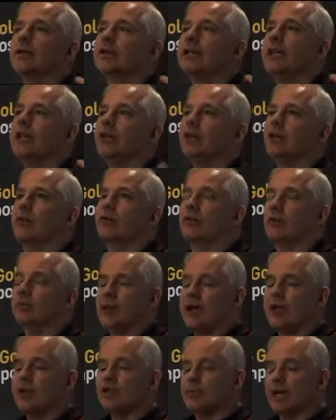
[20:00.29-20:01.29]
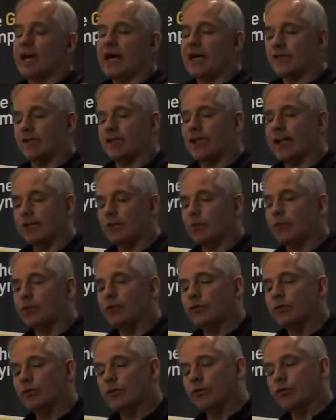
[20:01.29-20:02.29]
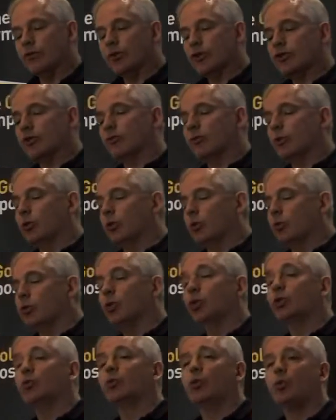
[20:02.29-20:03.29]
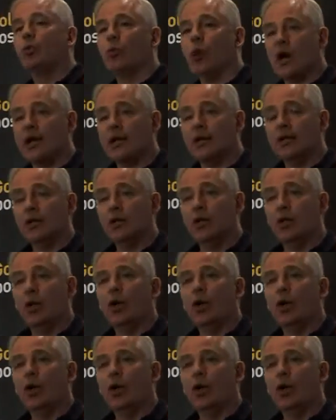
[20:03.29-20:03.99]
kicked off the major parts of that move were, first of all, World War I.